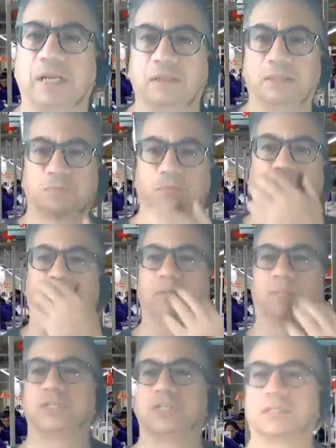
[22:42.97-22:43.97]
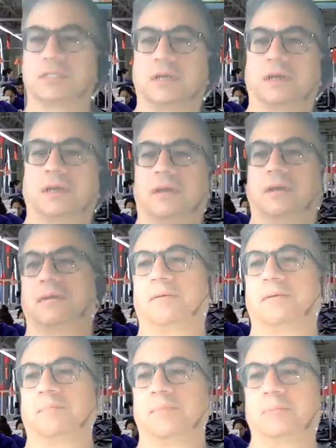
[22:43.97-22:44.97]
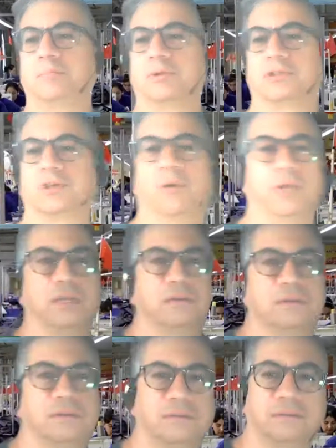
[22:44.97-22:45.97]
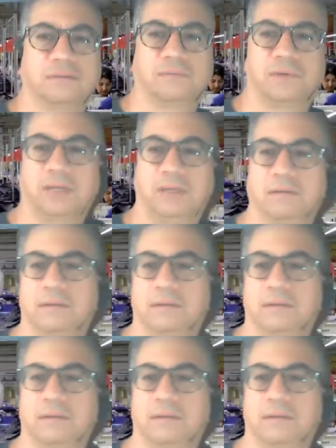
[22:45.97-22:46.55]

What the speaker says: this problem, which is people sewing, right?